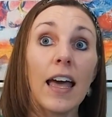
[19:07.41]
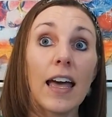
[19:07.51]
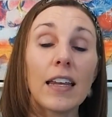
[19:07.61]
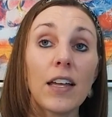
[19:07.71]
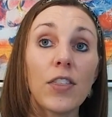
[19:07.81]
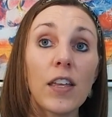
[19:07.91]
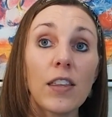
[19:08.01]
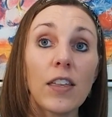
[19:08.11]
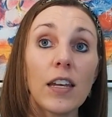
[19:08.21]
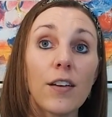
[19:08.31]
And I
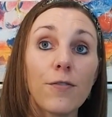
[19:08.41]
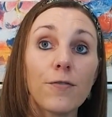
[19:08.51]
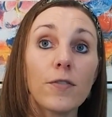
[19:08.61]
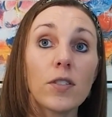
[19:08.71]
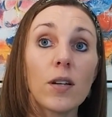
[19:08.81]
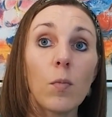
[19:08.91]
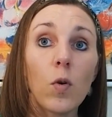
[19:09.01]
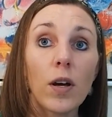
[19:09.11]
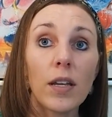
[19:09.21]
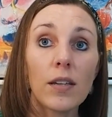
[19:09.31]
think that if
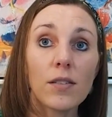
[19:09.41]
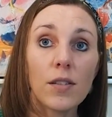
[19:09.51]
someone is